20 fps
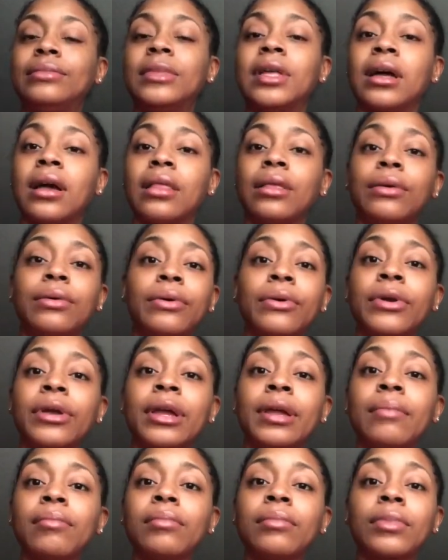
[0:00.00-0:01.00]
a little
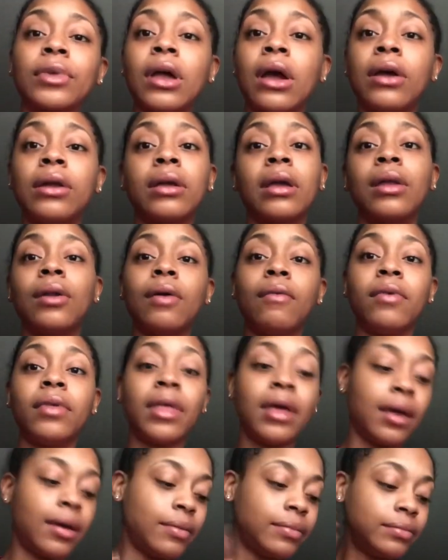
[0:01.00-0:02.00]
cream cardigan over
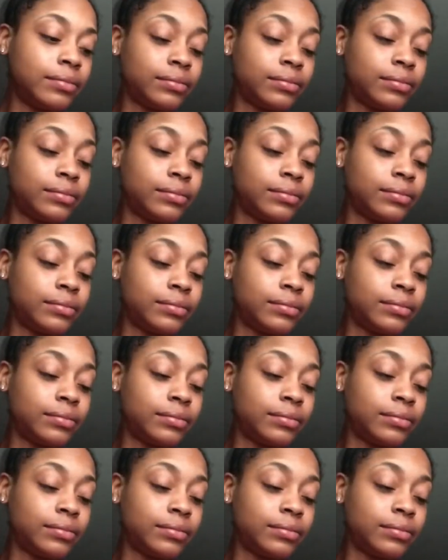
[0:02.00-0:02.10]
that,